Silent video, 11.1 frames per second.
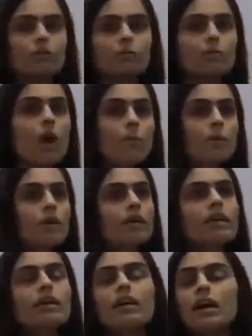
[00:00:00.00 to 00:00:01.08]
they were
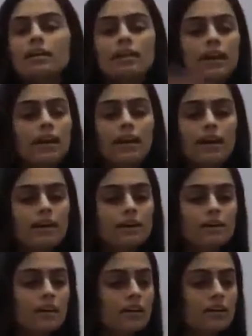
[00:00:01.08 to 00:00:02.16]
property, they